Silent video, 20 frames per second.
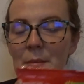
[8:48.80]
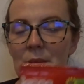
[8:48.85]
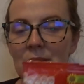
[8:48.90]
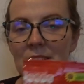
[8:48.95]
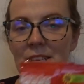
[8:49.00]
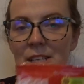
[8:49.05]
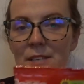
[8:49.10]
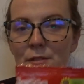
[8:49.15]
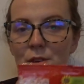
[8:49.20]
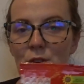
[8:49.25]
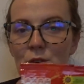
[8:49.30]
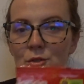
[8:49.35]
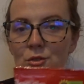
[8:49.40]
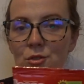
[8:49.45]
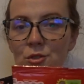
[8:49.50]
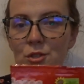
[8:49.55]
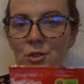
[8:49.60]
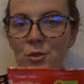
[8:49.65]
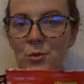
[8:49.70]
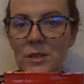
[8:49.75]
These are
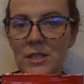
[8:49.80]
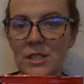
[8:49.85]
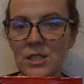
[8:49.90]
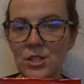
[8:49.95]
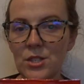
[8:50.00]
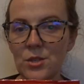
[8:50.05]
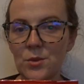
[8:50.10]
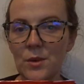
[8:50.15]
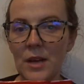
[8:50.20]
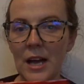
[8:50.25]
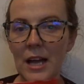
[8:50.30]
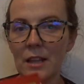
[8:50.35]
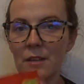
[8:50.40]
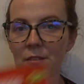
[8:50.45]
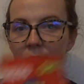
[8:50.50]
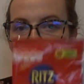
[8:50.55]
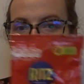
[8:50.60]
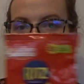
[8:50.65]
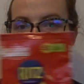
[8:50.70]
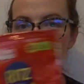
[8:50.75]
122
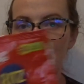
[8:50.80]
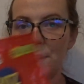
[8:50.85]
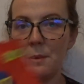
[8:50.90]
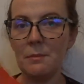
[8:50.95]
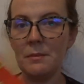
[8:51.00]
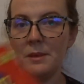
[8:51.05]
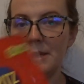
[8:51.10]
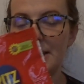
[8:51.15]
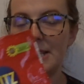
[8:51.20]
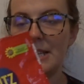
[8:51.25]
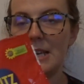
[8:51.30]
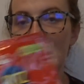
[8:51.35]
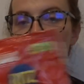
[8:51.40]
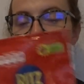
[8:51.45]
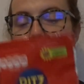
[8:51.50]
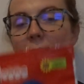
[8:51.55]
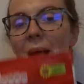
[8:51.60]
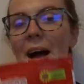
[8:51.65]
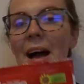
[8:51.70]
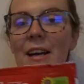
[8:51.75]
calories per mini
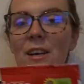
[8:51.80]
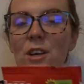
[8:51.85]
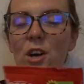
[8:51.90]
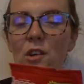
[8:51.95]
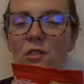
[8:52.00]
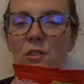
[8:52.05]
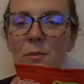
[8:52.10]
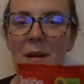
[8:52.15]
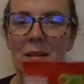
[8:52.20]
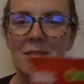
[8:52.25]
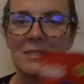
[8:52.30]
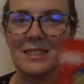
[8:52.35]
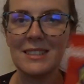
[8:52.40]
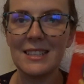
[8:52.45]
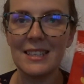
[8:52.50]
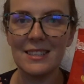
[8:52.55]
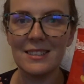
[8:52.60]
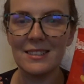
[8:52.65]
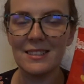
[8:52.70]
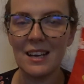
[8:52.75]
bag of about
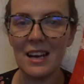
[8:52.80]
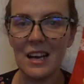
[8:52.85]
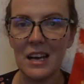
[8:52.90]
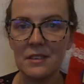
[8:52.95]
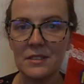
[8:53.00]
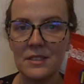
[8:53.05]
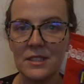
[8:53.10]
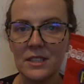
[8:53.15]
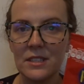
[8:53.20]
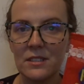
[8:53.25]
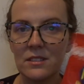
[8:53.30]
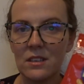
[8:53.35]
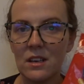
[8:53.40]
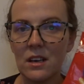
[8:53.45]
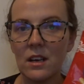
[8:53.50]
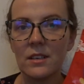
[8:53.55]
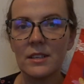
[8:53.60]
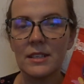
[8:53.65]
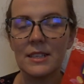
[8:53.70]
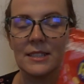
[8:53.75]
6.5 sins
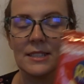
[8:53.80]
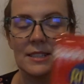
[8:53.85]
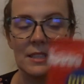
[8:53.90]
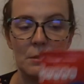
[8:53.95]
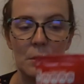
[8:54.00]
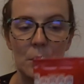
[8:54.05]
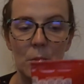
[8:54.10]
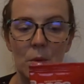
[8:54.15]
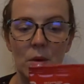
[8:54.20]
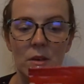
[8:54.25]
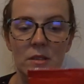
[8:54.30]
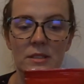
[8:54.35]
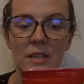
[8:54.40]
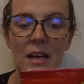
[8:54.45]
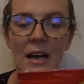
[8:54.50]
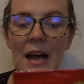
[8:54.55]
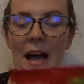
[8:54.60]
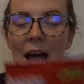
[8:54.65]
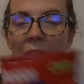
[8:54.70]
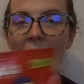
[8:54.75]
on Slimming World.
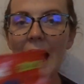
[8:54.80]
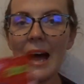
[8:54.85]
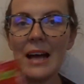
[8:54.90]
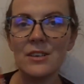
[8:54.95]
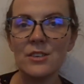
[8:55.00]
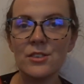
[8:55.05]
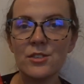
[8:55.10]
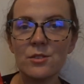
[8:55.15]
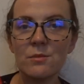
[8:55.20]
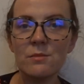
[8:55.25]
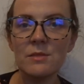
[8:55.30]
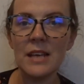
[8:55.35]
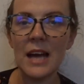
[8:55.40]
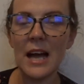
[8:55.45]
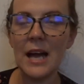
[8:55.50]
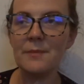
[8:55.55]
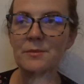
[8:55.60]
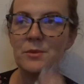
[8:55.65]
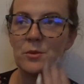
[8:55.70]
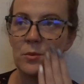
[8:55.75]
And
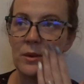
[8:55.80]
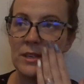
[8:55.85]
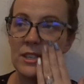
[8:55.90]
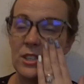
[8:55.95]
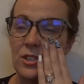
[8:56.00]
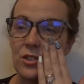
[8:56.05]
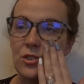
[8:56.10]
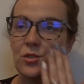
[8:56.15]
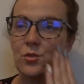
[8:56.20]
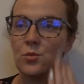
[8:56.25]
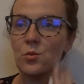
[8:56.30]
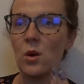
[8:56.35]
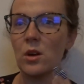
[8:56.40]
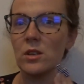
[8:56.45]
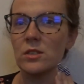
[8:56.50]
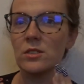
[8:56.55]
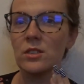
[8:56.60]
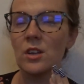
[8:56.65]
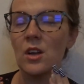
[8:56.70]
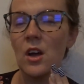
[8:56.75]
sometimes when you just
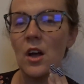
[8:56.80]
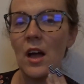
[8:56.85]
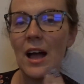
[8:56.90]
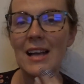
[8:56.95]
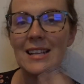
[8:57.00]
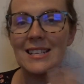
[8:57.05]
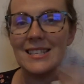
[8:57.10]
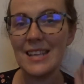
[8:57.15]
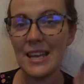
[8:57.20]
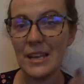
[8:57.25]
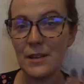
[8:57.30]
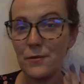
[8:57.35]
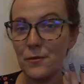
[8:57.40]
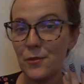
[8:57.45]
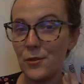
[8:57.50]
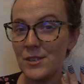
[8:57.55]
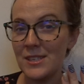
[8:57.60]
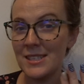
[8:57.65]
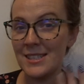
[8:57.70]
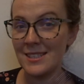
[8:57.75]
want a
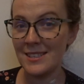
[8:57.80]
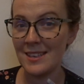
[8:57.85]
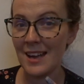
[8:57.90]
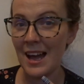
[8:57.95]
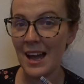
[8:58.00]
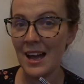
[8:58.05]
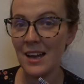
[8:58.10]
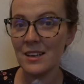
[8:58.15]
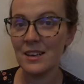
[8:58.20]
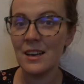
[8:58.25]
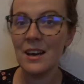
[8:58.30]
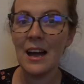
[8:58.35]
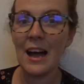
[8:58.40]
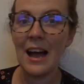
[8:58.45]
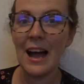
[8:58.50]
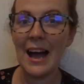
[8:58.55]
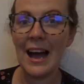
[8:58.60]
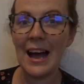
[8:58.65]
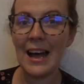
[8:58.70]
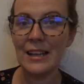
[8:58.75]
savoury snack,
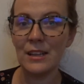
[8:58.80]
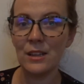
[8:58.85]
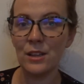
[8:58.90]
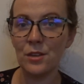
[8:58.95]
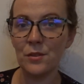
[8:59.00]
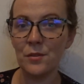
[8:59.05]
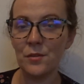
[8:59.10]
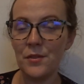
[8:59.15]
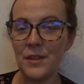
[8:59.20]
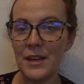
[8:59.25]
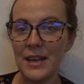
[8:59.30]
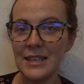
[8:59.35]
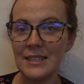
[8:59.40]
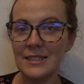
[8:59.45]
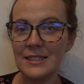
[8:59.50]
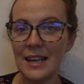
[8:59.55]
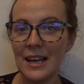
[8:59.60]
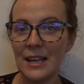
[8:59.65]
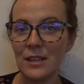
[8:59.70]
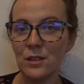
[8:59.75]
I love
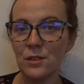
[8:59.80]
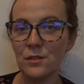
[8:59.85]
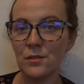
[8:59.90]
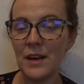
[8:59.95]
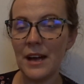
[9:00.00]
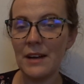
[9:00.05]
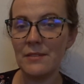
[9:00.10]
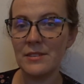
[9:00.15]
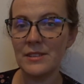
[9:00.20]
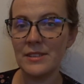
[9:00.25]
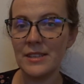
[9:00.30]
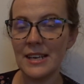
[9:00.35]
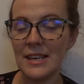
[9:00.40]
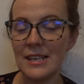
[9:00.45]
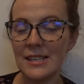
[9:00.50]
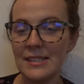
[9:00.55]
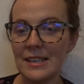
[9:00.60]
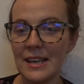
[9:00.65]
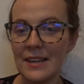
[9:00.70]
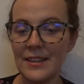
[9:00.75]
this. I love having
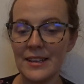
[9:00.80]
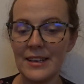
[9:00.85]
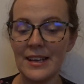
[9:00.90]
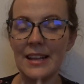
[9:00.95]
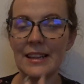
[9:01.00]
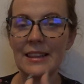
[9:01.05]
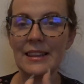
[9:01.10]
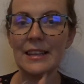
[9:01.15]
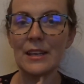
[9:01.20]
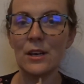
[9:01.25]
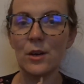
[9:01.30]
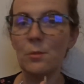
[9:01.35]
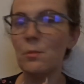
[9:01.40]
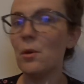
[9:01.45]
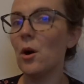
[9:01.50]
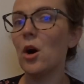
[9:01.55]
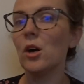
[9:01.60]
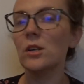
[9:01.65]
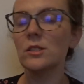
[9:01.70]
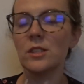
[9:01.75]
this, and then a little
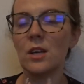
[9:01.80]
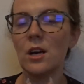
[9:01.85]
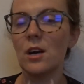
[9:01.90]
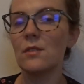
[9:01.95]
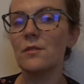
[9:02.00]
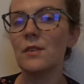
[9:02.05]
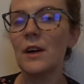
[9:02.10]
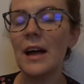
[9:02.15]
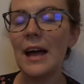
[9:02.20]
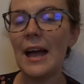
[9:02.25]
pot of